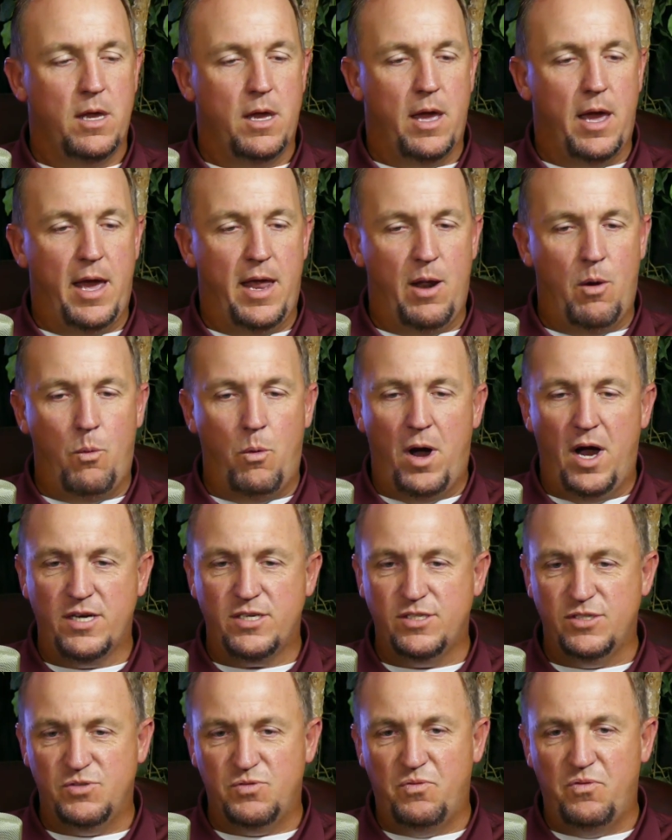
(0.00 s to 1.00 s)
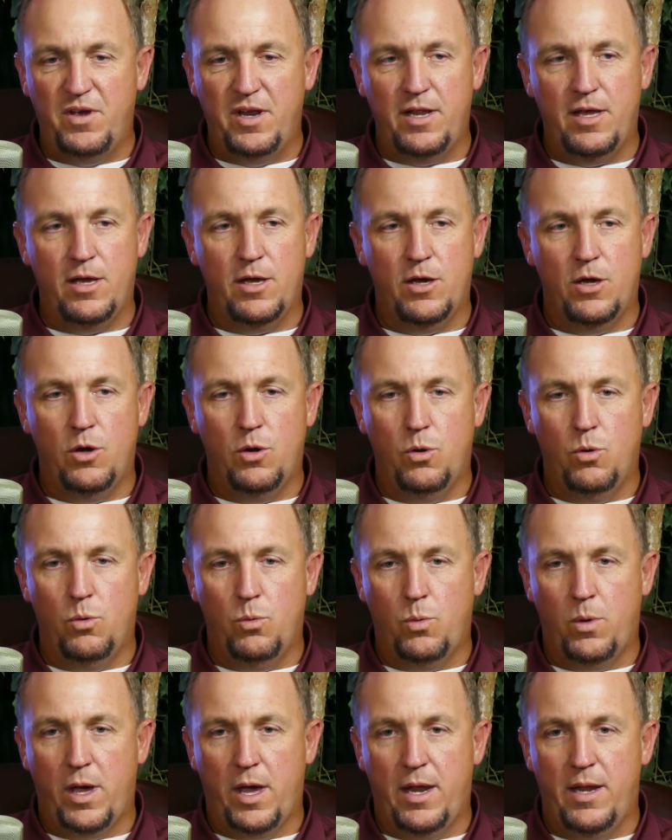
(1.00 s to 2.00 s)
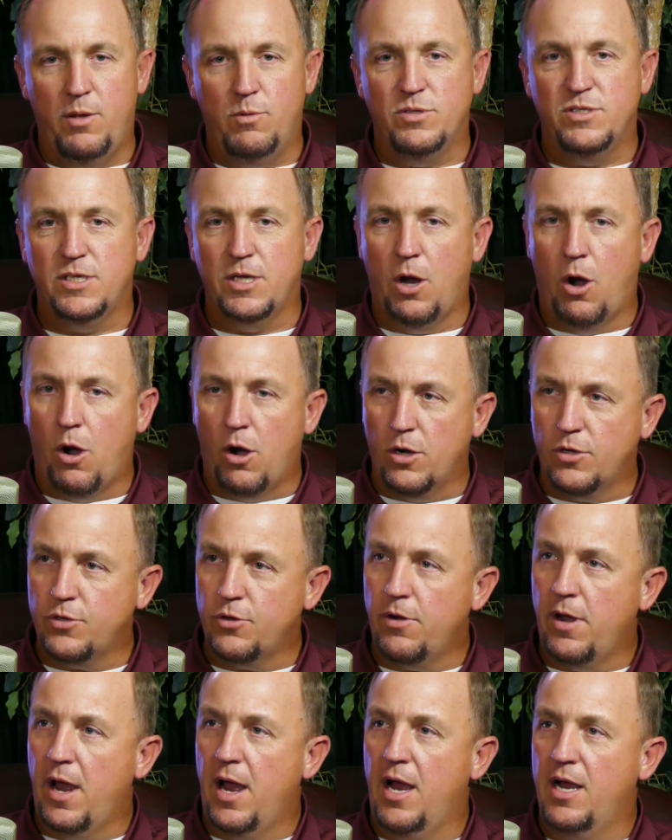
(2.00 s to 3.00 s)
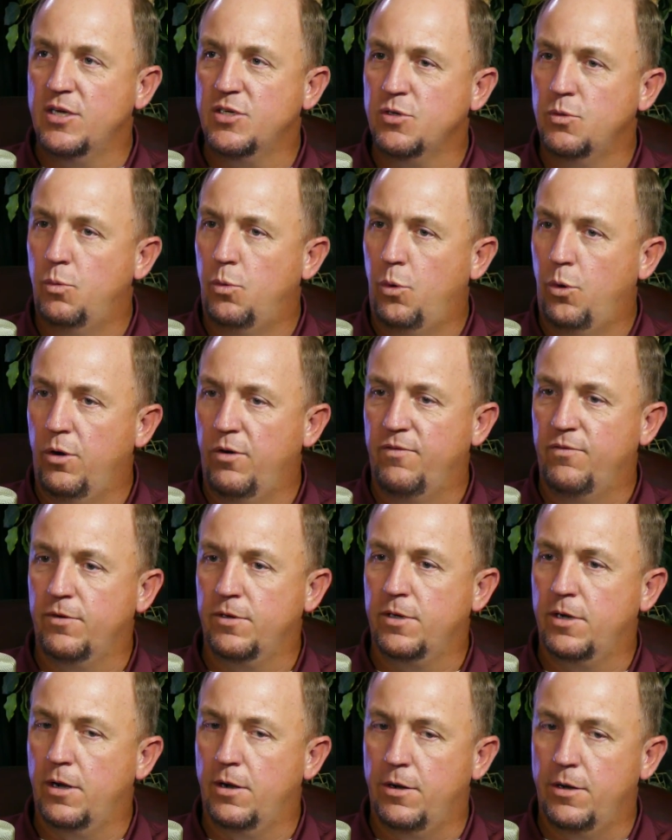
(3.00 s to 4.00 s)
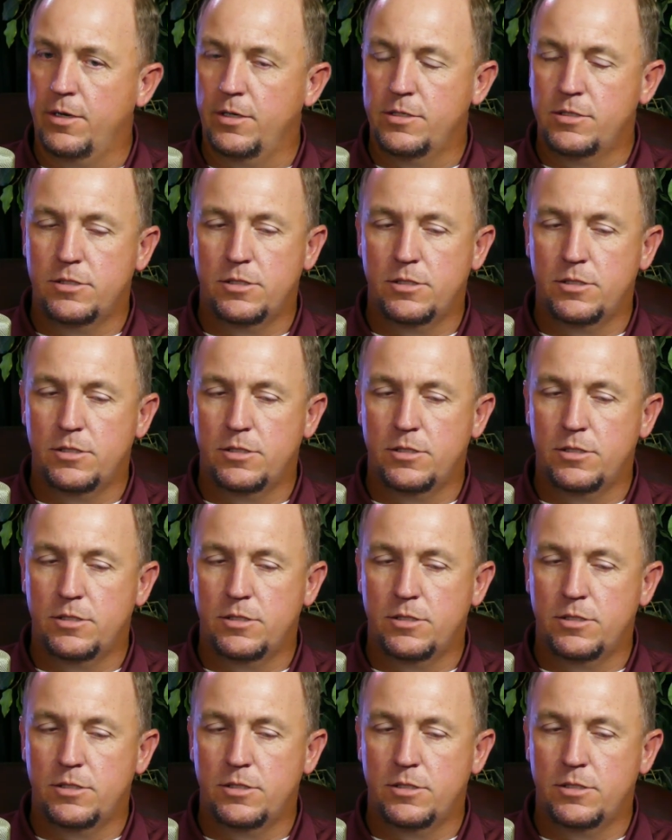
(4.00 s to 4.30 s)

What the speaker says: And I watched this video, and it was the Arthur Ashe Award for Courage.